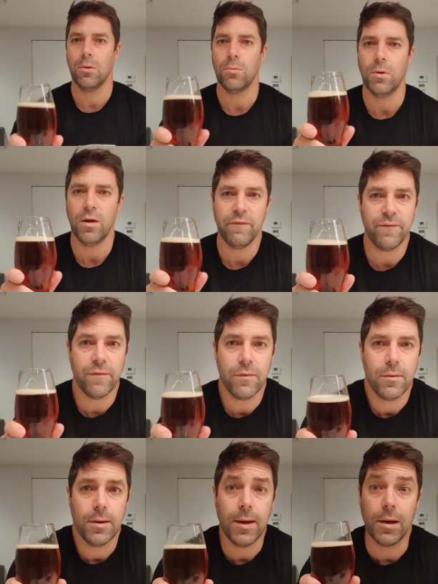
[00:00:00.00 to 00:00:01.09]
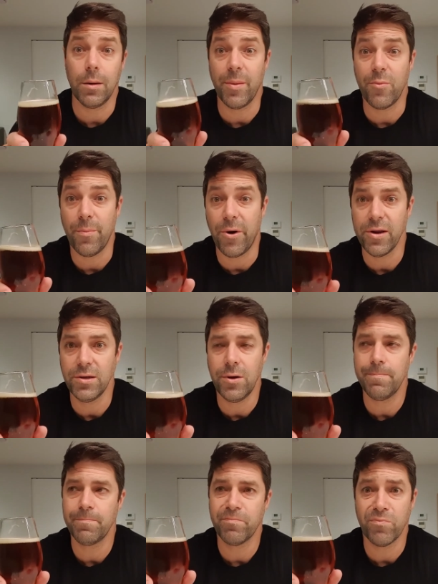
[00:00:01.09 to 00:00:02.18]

with a little bit more body to it.